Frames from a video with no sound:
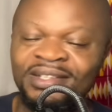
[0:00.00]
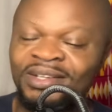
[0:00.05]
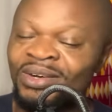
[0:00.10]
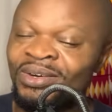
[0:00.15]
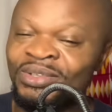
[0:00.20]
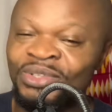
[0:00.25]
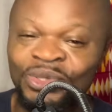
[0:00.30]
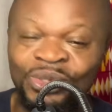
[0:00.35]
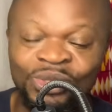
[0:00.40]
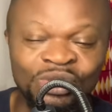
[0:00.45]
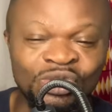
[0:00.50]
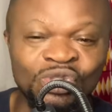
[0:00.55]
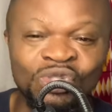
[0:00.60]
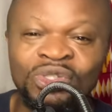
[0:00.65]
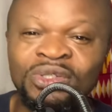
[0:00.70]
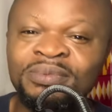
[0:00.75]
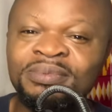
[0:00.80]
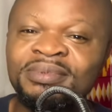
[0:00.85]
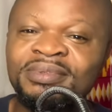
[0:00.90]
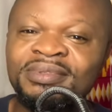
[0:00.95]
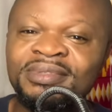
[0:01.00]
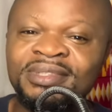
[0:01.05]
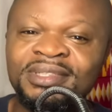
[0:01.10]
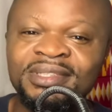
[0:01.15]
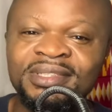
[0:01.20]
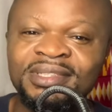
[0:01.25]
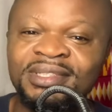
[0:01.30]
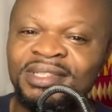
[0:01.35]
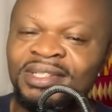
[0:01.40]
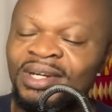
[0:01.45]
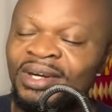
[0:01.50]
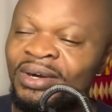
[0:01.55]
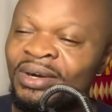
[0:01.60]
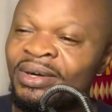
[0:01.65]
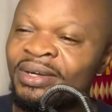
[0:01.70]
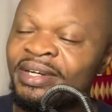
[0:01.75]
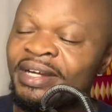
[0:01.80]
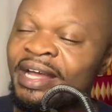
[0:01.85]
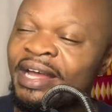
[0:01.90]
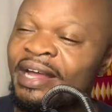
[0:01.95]
on YouTube,
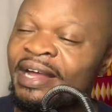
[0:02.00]
on